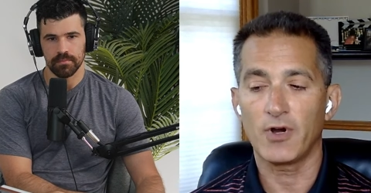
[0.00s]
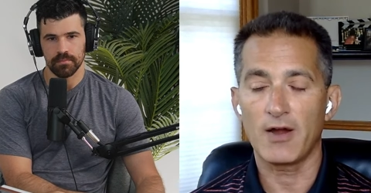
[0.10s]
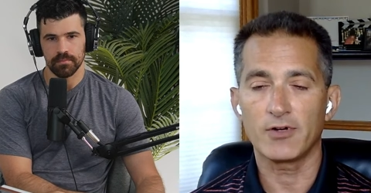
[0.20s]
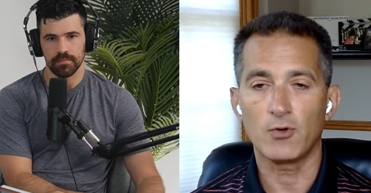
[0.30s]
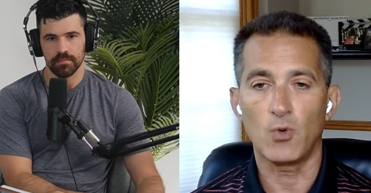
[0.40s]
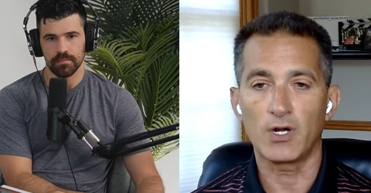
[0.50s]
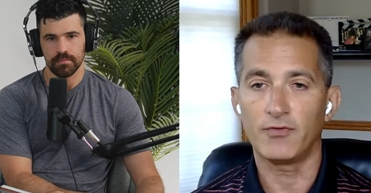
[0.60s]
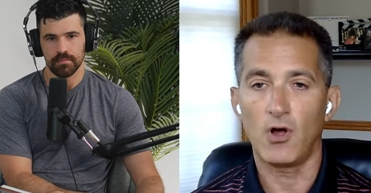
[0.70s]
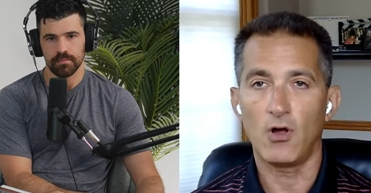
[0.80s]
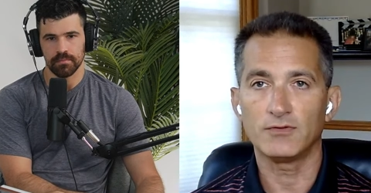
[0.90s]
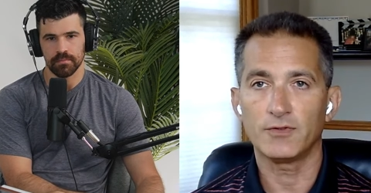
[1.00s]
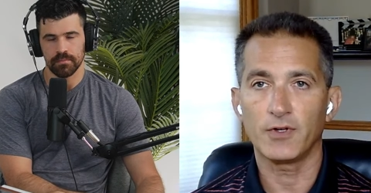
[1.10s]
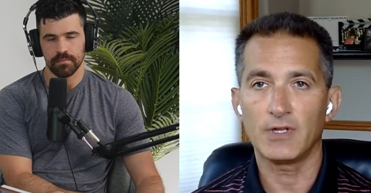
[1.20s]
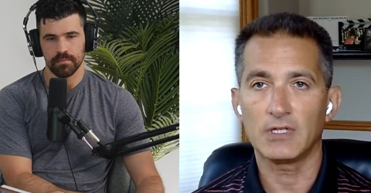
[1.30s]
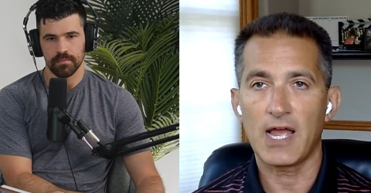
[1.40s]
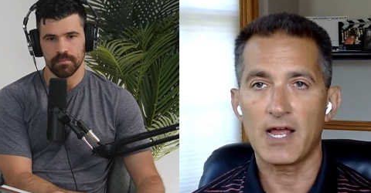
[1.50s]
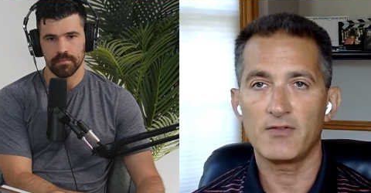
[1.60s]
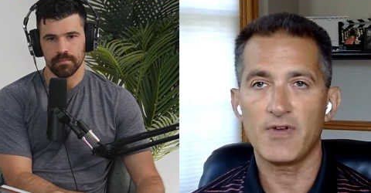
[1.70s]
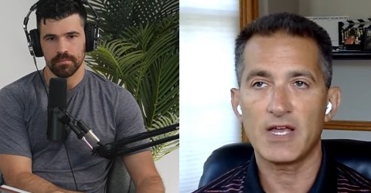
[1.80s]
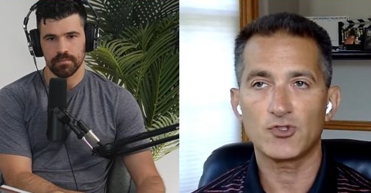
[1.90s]
Speaker 1: really a win for the land
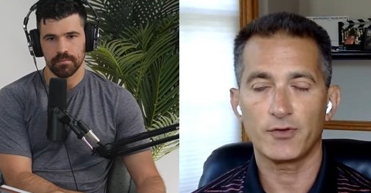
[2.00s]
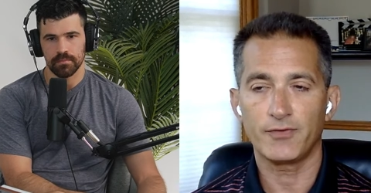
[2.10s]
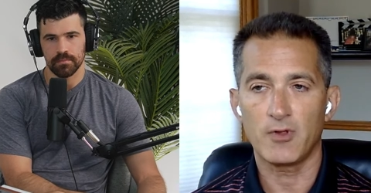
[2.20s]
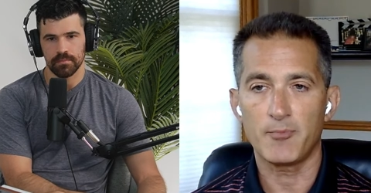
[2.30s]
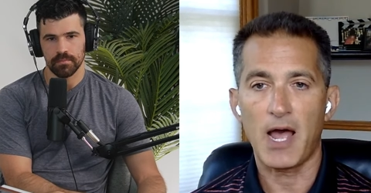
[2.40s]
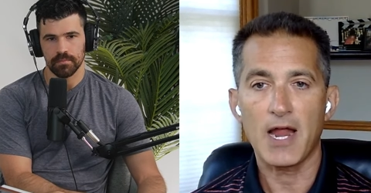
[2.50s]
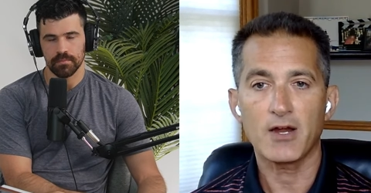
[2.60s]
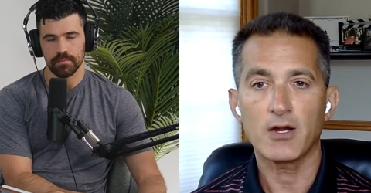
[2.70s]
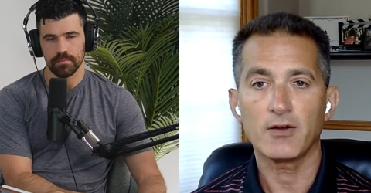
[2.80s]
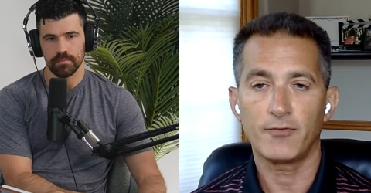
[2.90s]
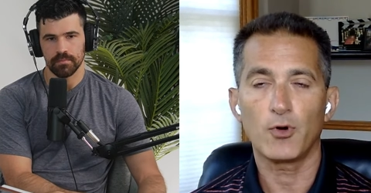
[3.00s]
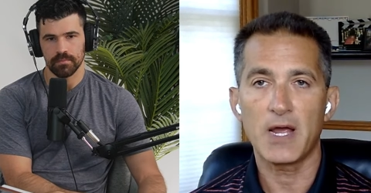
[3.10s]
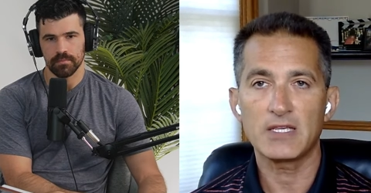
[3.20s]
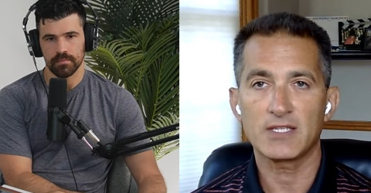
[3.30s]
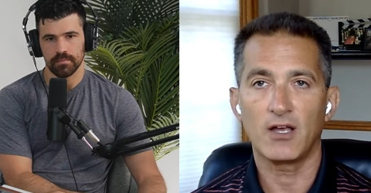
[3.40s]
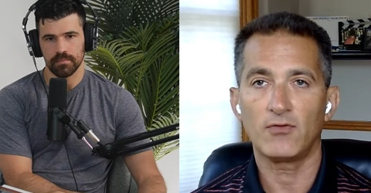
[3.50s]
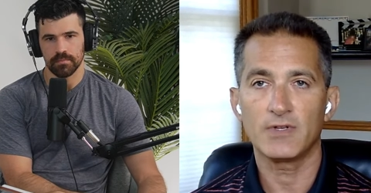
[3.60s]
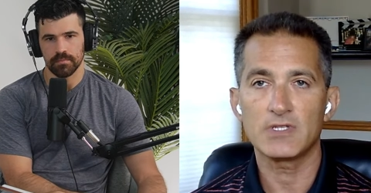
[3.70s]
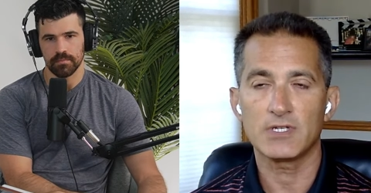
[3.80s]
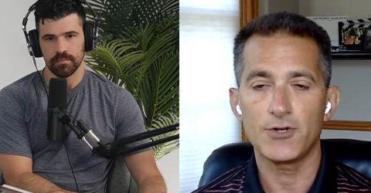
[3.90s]
investor, for the buyer, and for
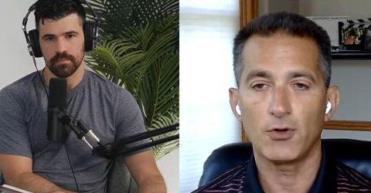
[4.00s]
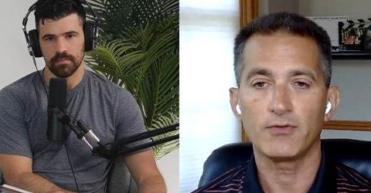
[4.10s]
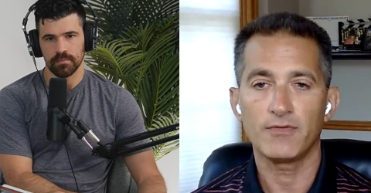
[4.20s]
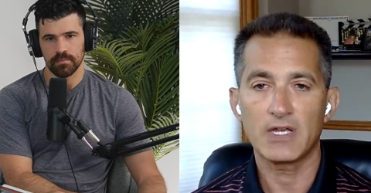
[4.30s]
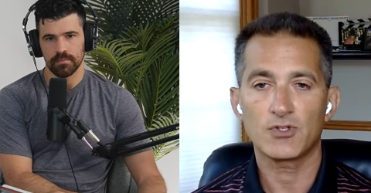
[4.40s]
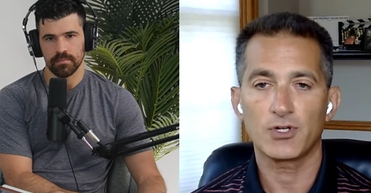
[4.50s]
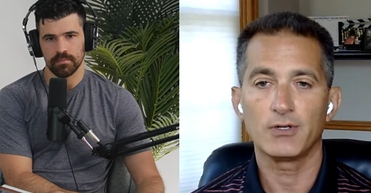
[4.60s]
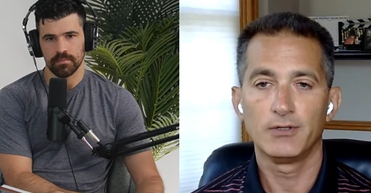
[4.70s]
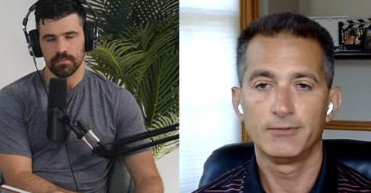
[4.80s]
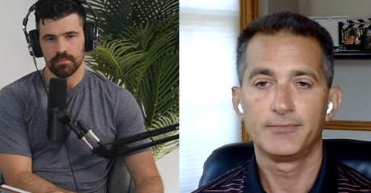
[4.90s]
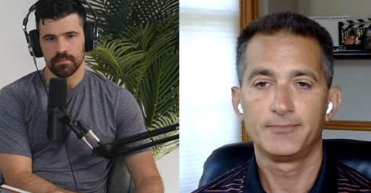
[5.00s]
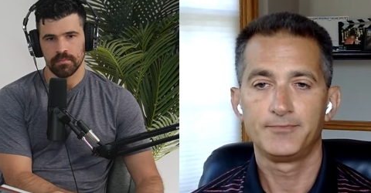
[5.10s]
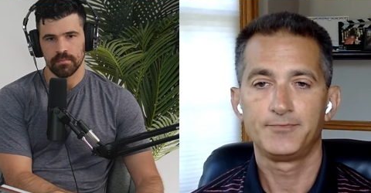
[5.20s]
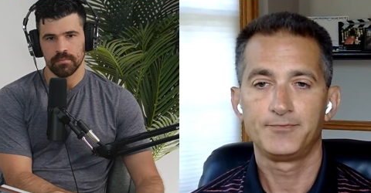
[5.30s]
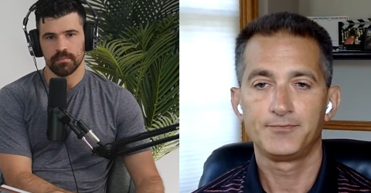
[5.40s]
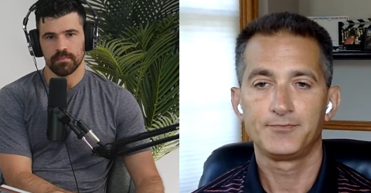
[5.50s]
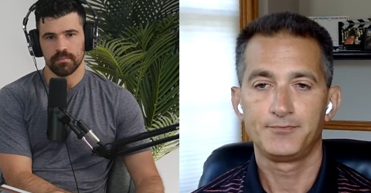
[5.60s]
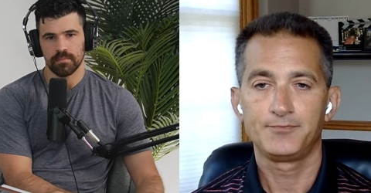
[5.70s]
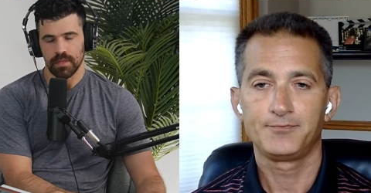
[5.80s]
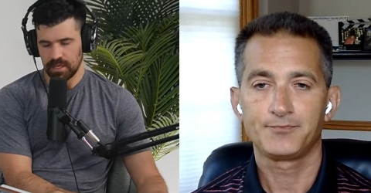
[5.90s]
myself as a note investor.
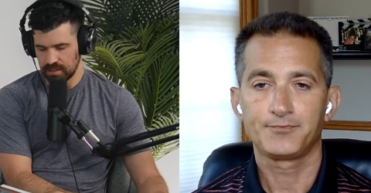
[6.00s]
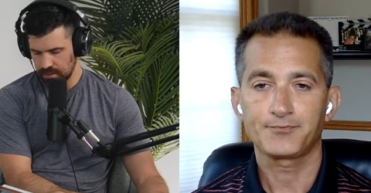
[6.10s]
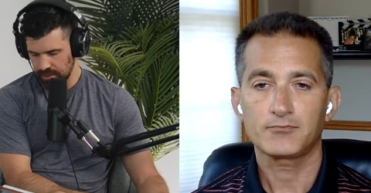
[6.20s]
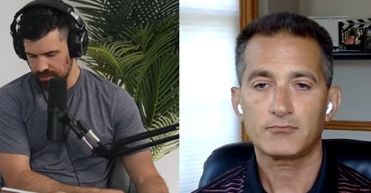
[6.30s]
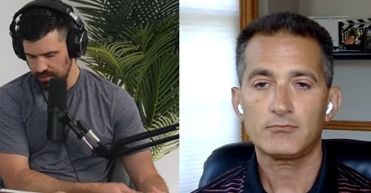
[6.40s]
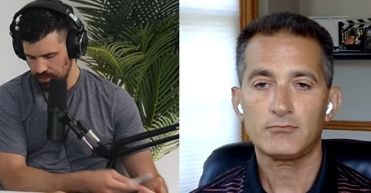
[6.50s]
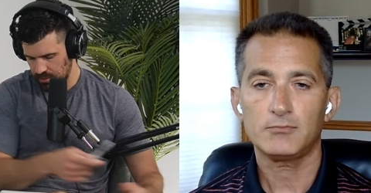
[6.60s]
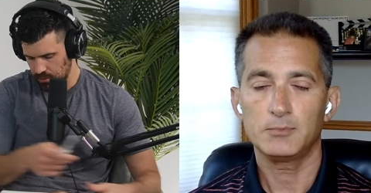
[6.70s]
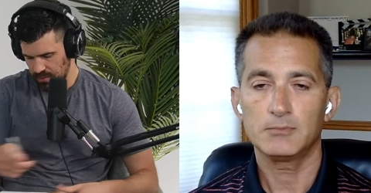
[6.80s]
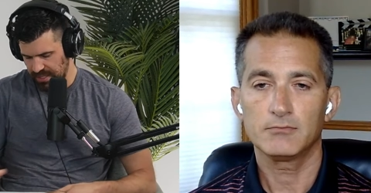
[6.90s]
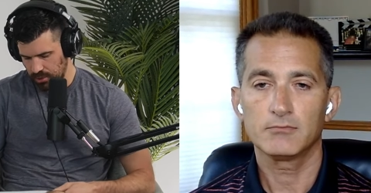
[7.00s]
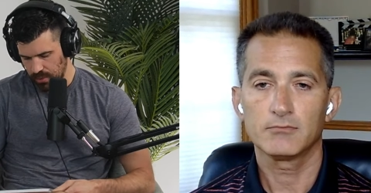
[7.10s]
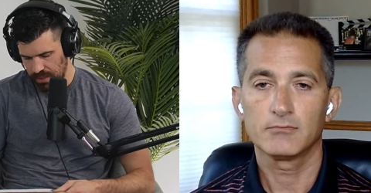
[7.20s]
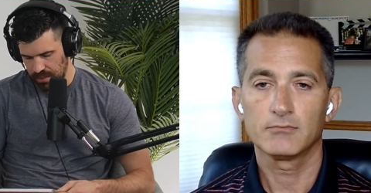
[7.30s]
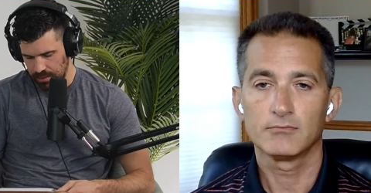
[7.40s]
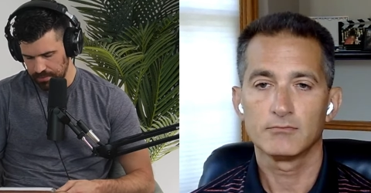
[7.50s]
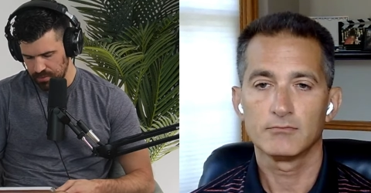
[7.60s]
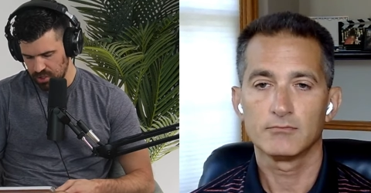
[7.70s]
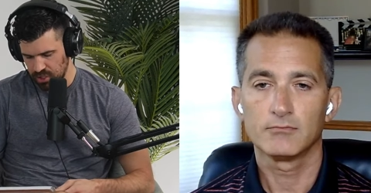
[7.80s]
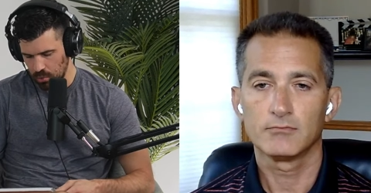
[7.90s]
Speaker 2: Nice. That's really cool. Can you
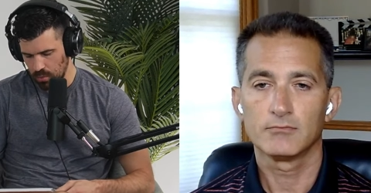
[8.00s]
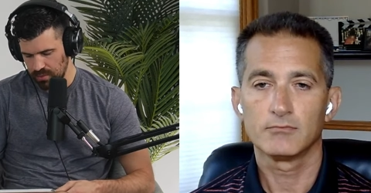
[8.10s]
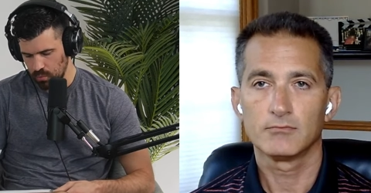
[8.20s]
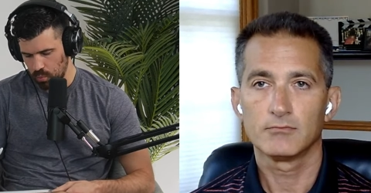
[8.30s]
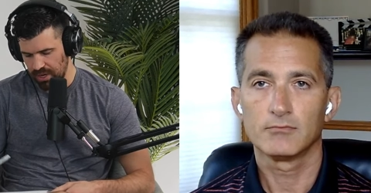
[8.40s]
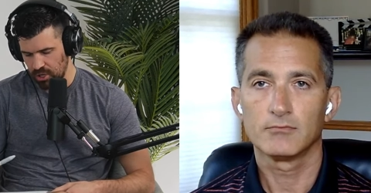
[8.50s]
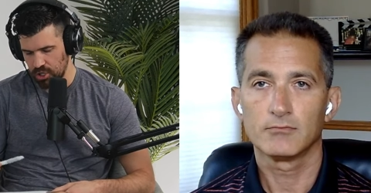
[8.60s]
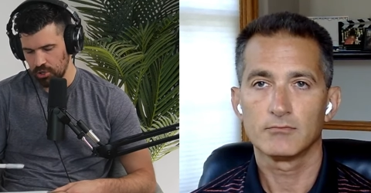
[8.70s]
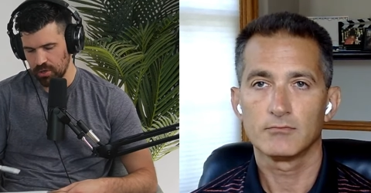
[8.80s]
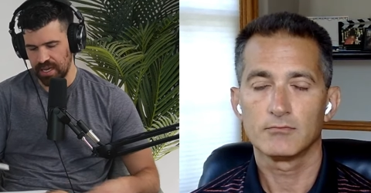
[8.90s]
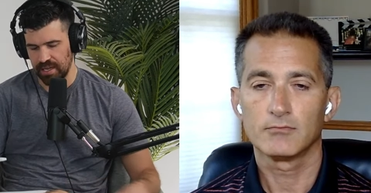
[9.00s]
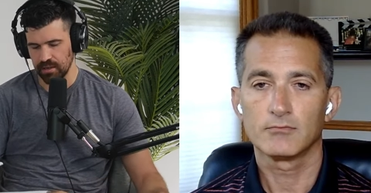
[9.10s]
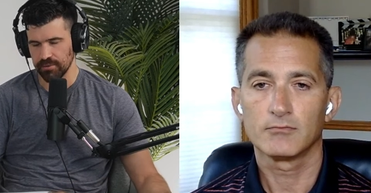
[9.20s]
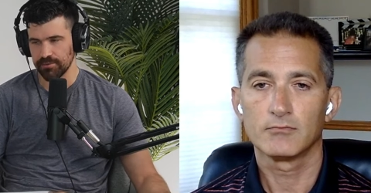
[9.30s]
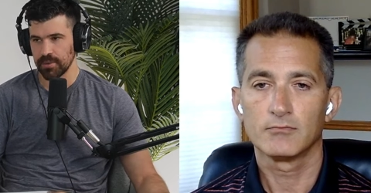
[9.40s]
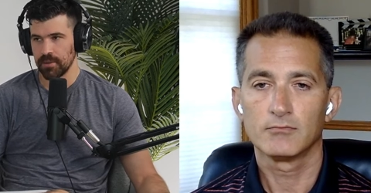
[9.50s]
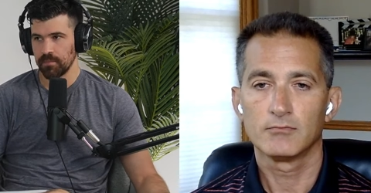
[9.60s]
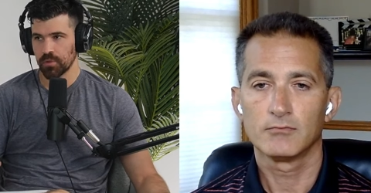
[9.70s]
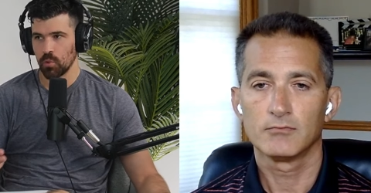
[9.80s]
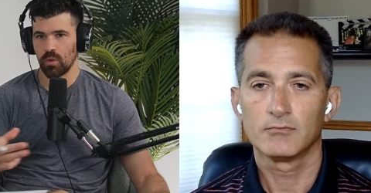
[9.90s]
so what are your kind of,
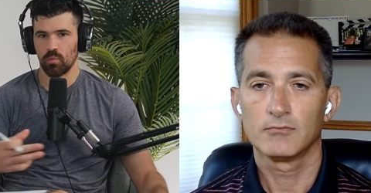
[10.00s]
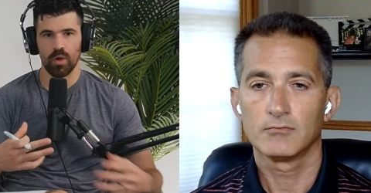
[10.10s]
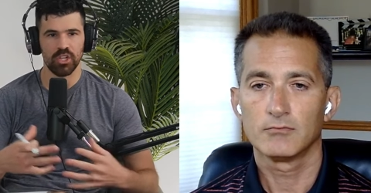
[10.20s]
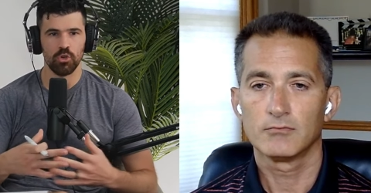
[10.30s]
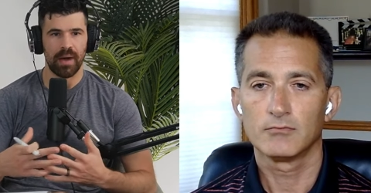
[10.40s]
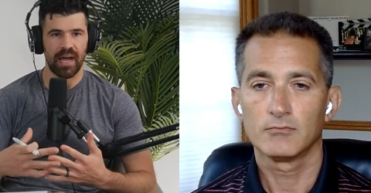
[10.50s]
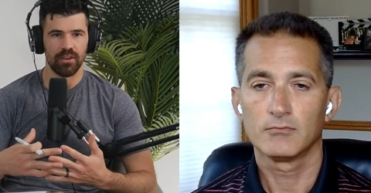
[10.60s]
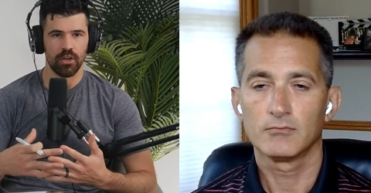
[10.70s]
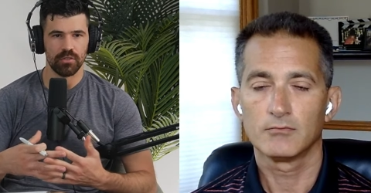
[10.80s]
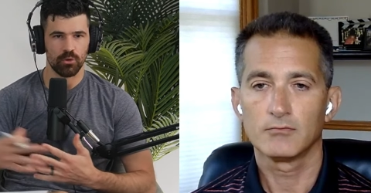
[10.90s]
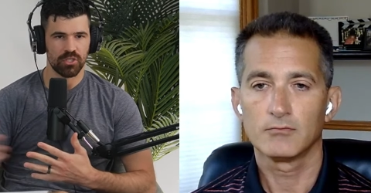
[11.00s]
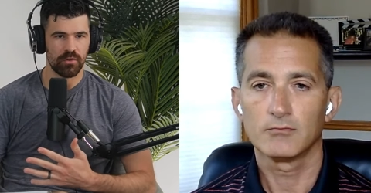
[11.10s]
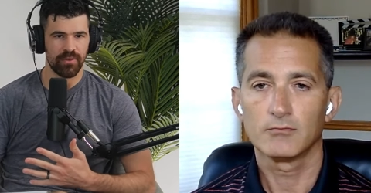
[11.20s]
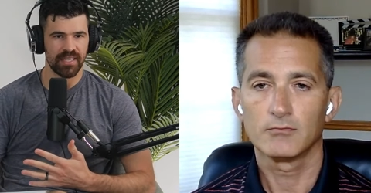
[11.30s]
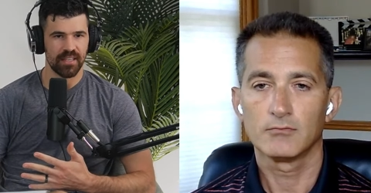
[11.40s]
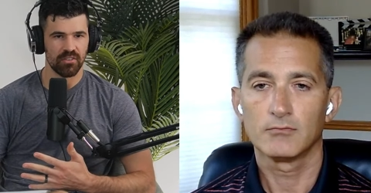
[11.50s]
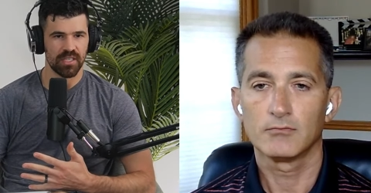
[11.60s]
what do you buy the notes for? So if I sell